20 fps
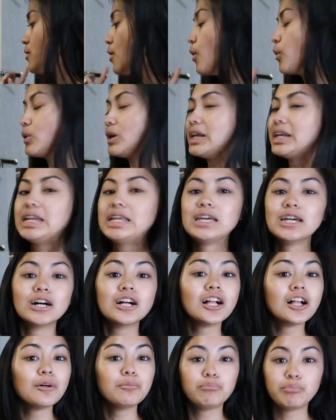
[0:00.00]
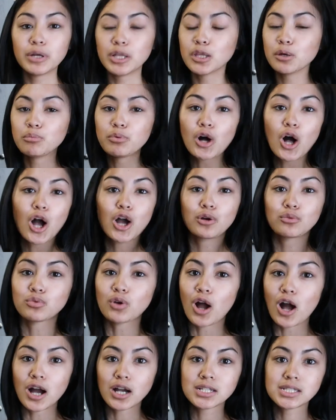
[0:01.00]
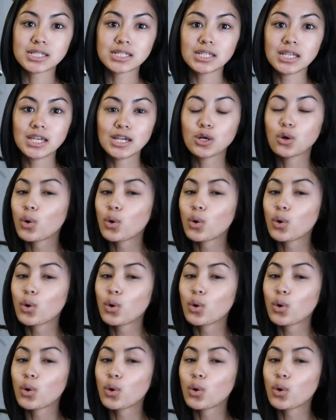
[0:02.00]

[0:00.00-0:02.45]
O'Neill, Billabong, Roxy,